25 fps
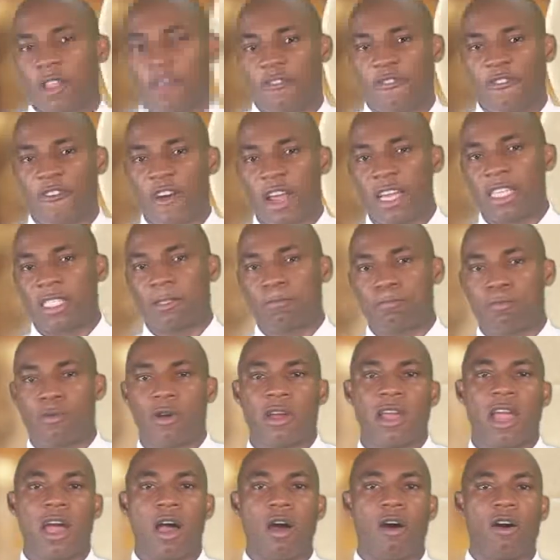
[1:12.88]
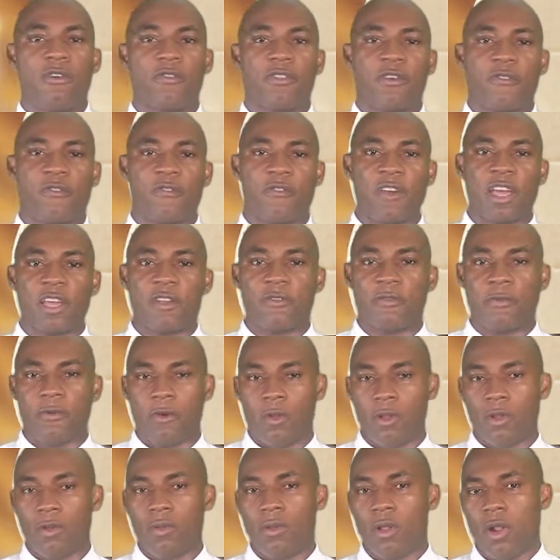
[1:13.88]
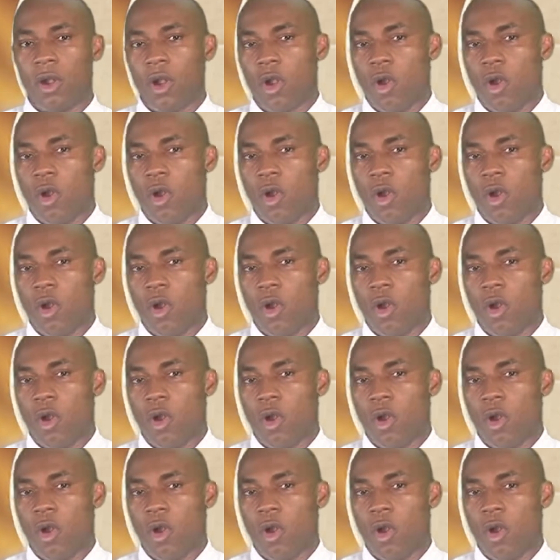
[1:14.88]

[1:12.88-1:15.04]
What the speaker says: The phrase prayer of the faithful